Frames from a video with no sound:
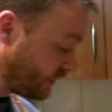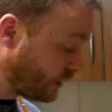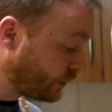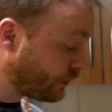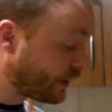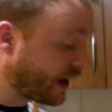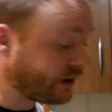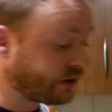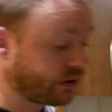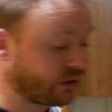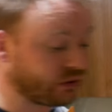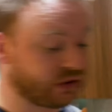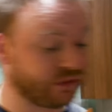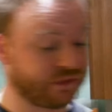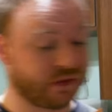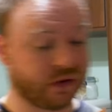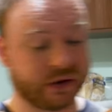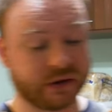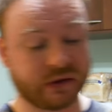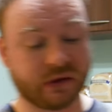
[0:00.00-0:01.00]
then you'll get
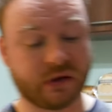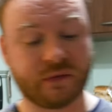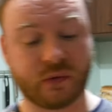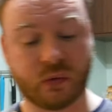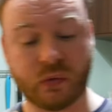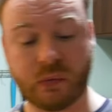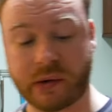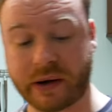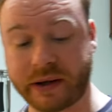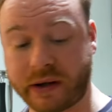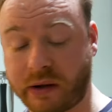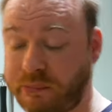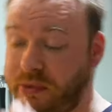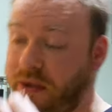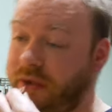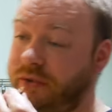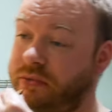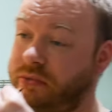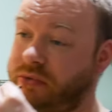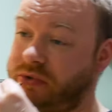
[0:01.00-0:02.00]
notified of all my
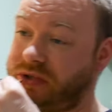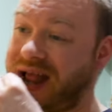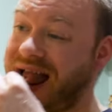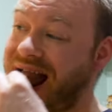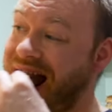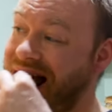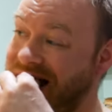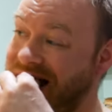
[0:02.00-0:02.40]
uploads.